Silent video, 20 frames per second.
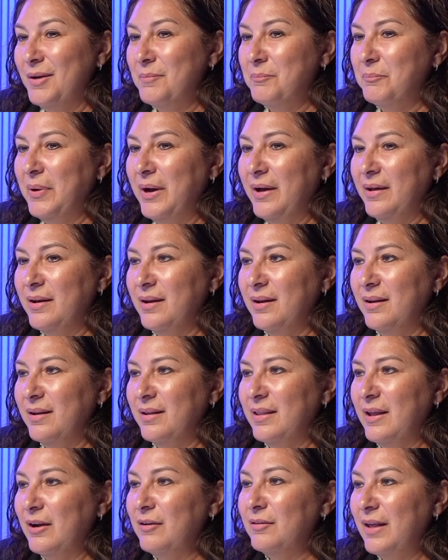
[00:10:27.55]
But
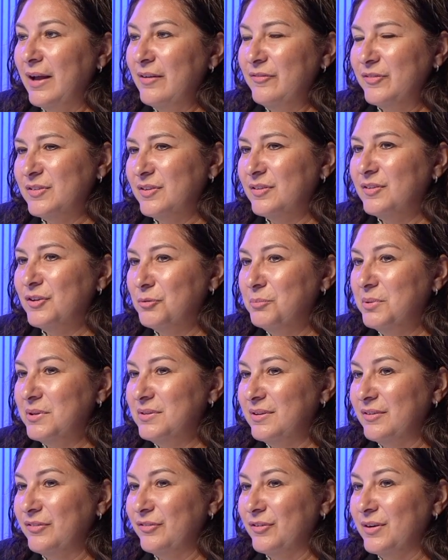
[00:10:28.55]
their life is a little bit
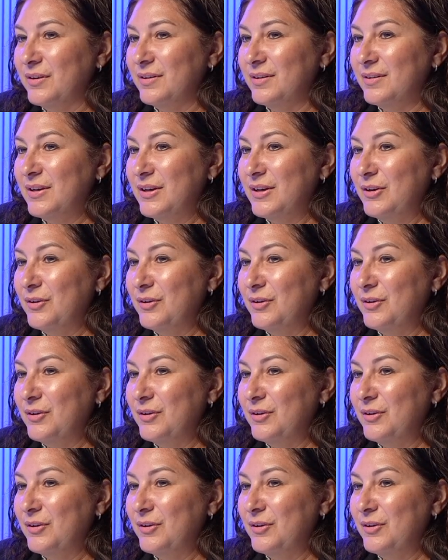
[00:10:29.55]
different.